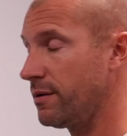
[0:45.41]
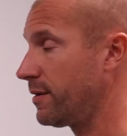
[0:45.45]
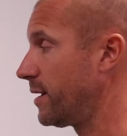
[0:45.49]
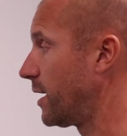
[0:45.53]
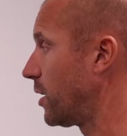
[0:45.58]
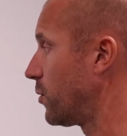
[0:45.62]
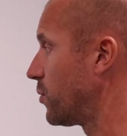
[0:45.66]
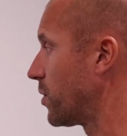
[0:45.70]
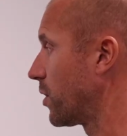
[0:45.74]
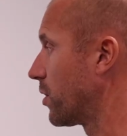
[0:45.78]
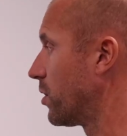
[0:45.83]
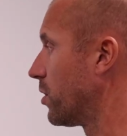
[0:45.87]

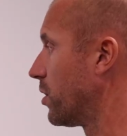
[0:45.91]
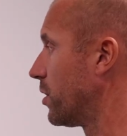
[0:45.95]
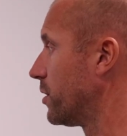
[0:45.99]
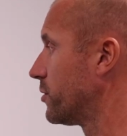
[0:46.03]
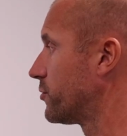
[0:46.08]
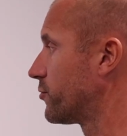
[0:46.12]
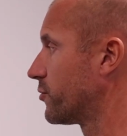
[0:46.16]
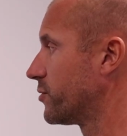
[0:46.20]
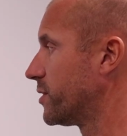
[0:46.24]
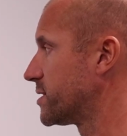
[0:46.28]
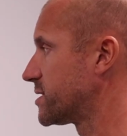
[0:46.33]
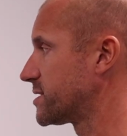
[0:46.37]
Now we're going
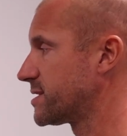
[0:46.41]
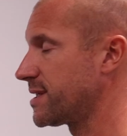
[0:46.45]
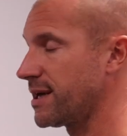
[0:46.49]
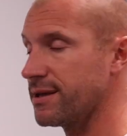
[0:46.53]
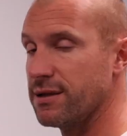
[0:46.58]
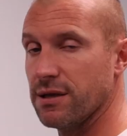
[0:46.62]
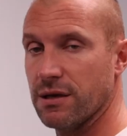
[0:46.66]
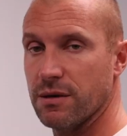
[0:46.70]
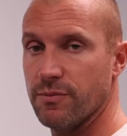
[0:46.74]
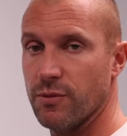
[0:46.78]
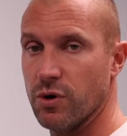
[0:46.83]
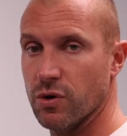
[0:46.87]
through the
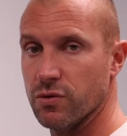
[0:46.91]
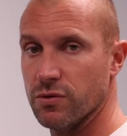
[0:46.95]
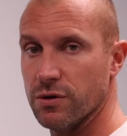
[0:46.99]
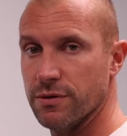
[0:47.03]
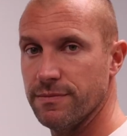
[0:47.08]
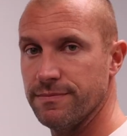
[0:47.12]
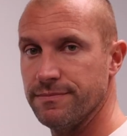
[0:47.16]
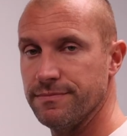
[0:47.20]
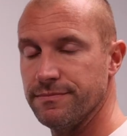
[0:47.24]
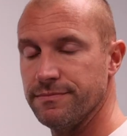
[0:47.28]
static mode.